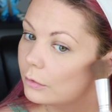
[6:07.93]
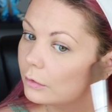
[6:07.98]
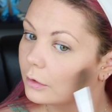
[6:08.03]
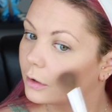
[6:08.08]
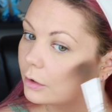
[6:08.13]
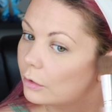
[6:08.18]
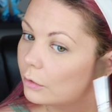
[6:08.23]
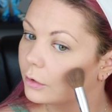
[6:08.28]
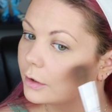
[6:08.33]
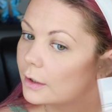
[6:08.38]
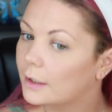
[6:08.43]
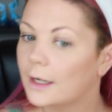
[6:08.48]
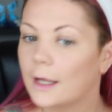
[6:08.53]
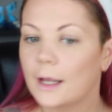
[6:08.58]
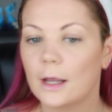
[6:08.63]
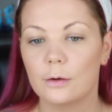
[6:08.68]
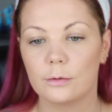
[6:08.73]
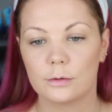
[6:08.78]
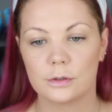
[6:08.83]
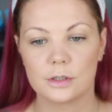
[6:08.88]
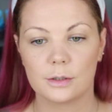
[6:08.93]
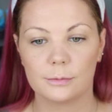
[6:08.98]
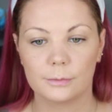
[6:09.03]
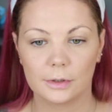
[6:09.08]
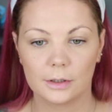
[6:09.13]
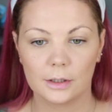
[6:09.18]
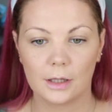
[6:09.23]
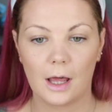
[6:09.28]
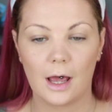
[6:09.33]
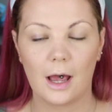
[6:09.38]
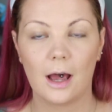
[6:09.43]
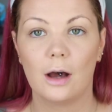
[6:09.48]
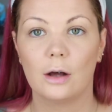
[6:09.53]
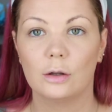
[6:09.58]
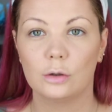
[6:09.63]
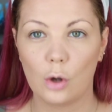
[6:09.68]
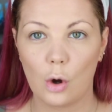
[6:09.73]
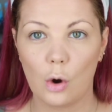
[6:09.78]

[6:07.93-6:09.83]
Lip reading: like on a night out or something like that, I'll